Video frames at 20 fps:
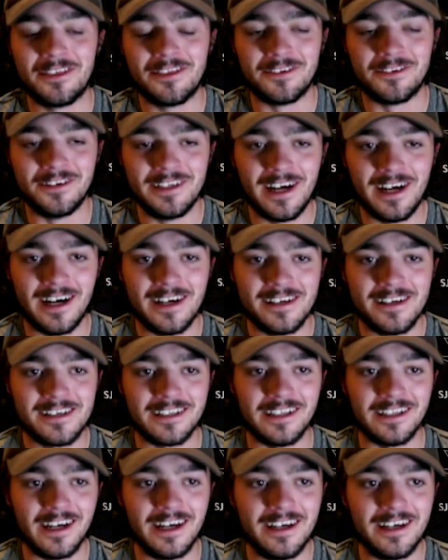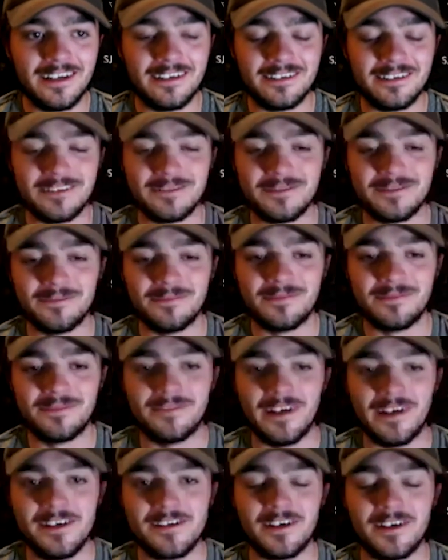Three guys collided and
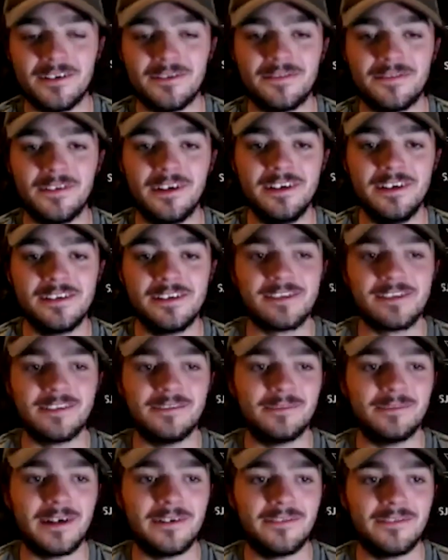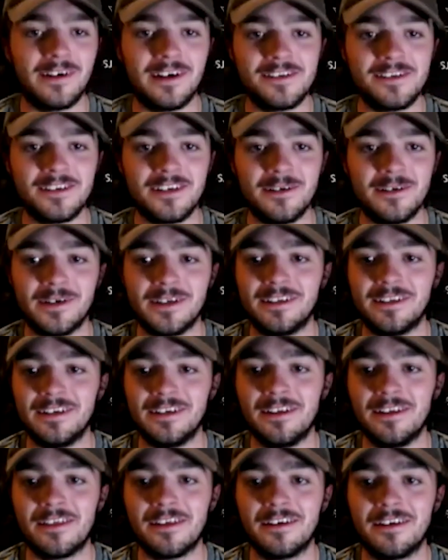face on face, and my visor hit my
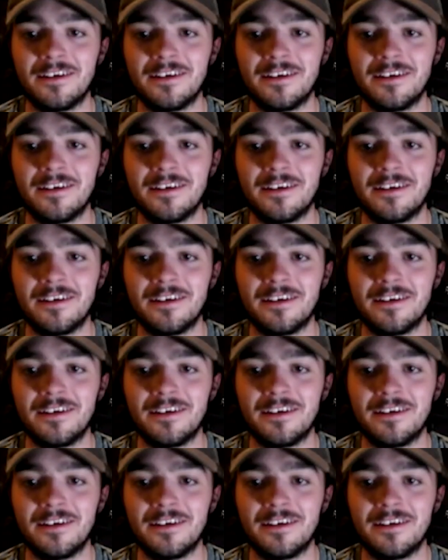teeth.